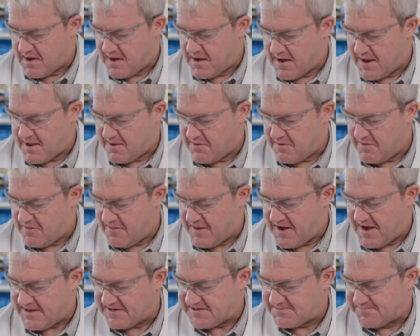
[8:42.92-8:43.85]
Now, the
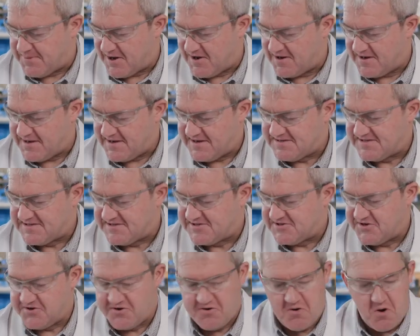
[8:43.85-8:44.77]
next part is
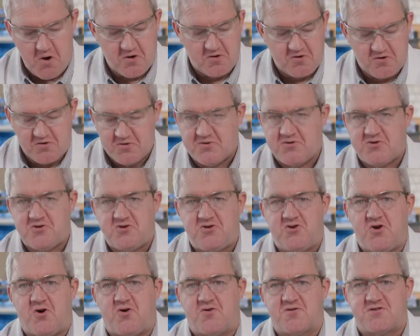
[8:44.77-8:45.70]
to
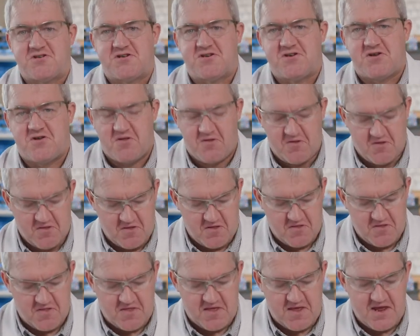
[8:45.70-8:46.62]
dot
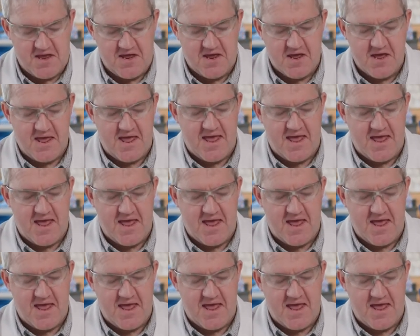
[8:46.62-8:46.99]
the